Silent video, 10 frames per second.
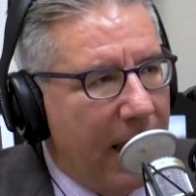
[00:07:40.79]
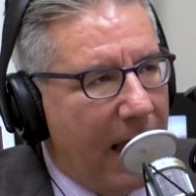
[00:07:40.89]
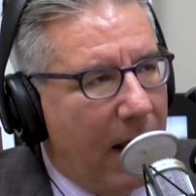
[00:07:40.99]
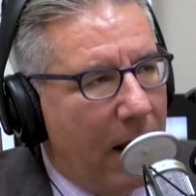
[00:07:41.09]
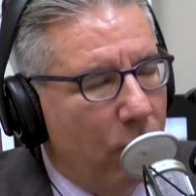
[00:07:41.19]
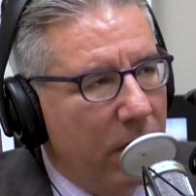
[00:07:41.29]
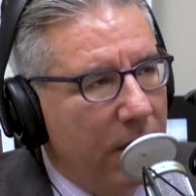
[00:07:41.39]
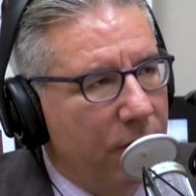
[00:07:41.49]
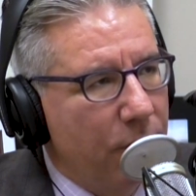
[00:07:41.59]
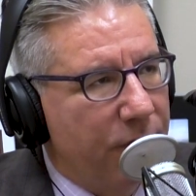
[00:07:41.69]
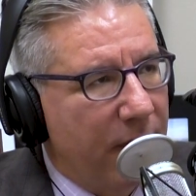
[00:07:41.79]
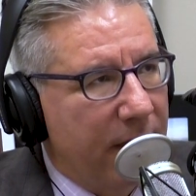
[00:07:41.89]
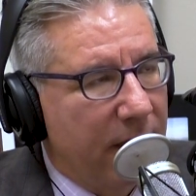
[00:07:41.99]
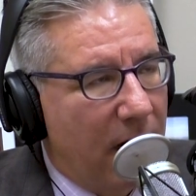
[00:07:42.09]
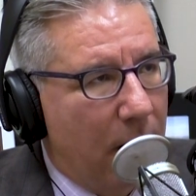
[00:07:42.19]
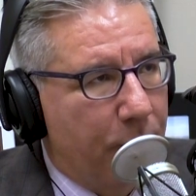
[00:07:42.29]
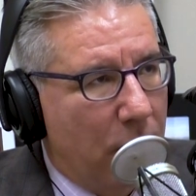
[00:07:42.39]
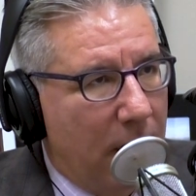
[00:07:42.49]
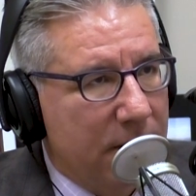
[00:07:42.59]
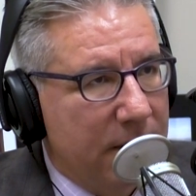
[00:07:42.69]
I really do think that our
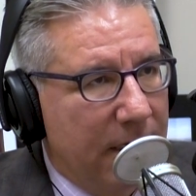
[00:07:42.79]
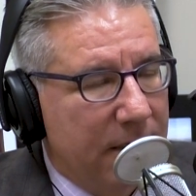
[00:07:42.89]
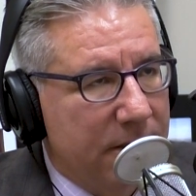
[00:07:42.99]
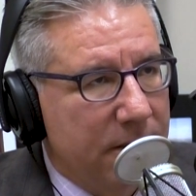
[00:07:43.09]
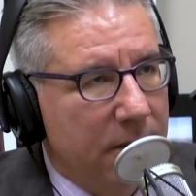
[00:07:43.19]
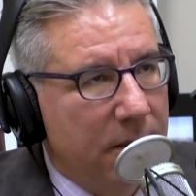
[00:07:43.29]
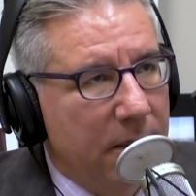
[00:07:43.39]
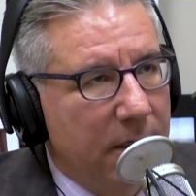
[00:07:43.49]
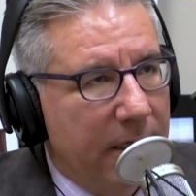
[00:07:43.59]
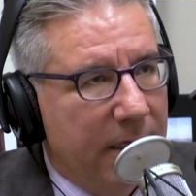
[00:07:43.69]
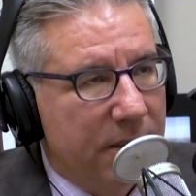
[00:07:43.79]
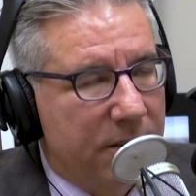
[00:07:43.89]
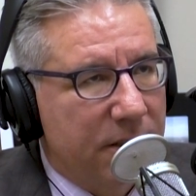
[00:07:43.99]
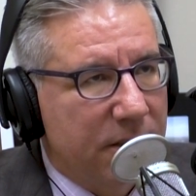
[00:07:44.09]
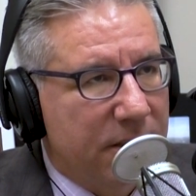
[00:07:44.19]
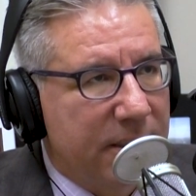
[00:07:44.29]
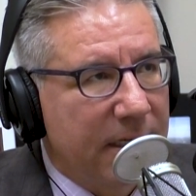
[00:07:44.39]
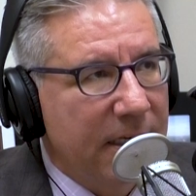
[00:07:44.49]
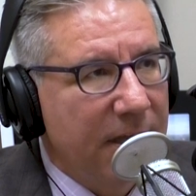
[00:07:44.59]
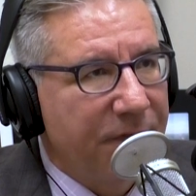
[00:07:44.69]
process is
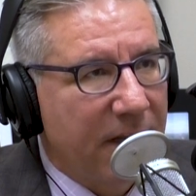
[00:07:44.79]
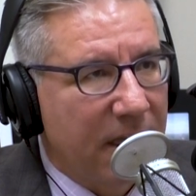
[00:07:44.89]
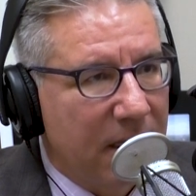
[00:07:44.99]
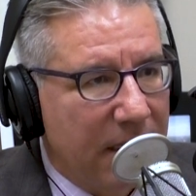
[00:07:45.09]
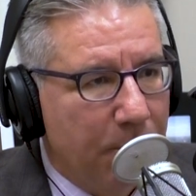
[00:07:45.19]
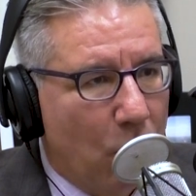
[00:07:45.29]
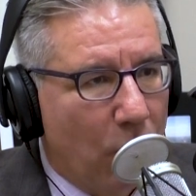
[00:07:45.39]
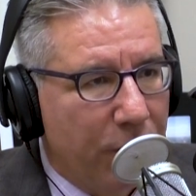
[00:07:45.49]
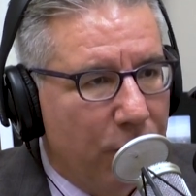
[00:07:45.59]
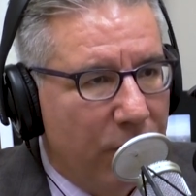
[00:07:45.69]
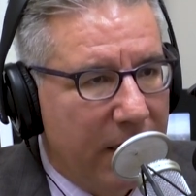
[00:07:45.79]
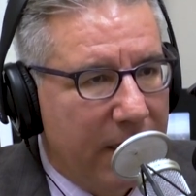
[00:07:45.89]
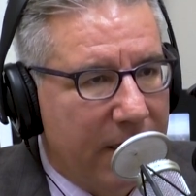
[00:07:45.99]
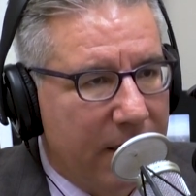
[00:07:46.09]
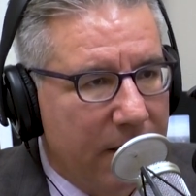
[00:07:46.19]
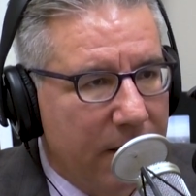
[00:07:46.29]
significantly more unique